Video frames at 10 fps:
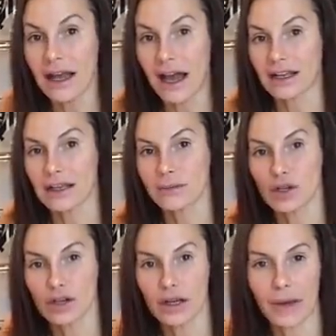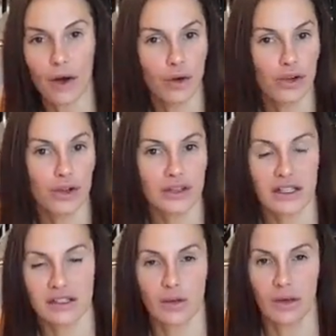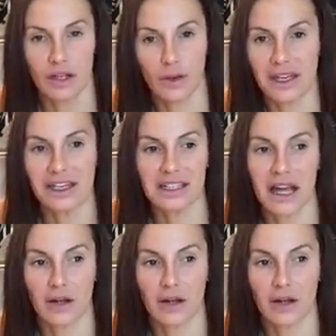I keep talking about all those things that when you eat out,